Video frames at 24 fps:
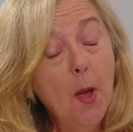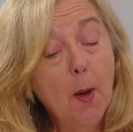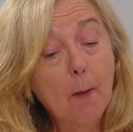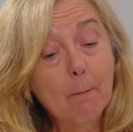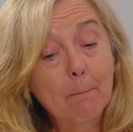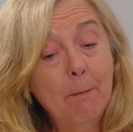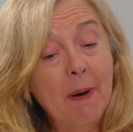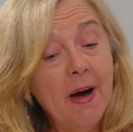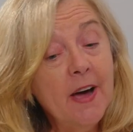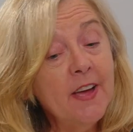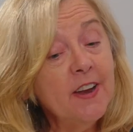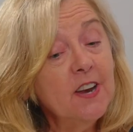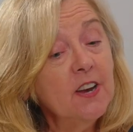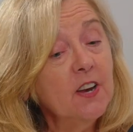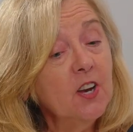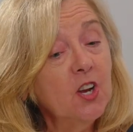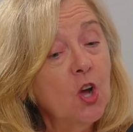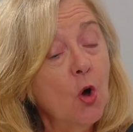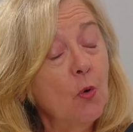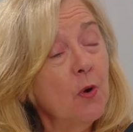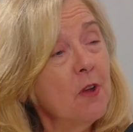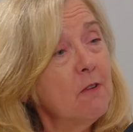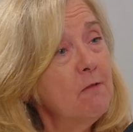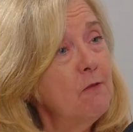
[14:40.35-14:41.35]
But
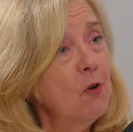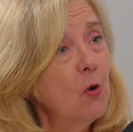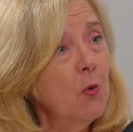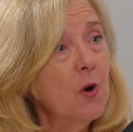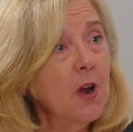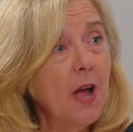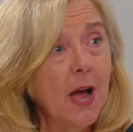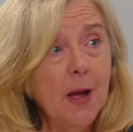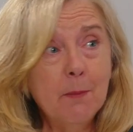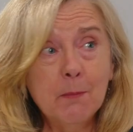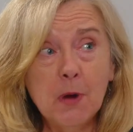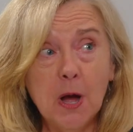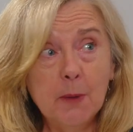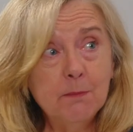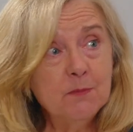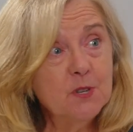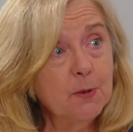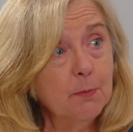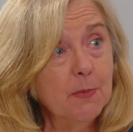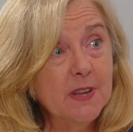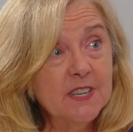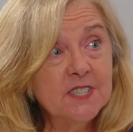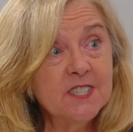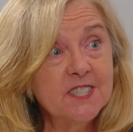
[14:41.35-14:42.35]
going forward, I'm
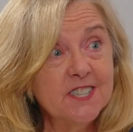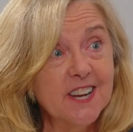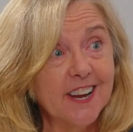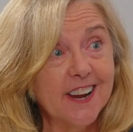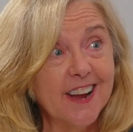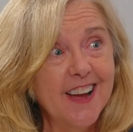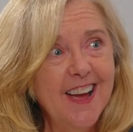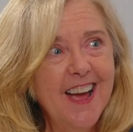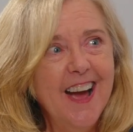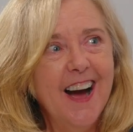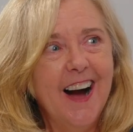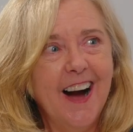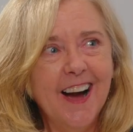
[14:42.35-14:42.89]
optimistic.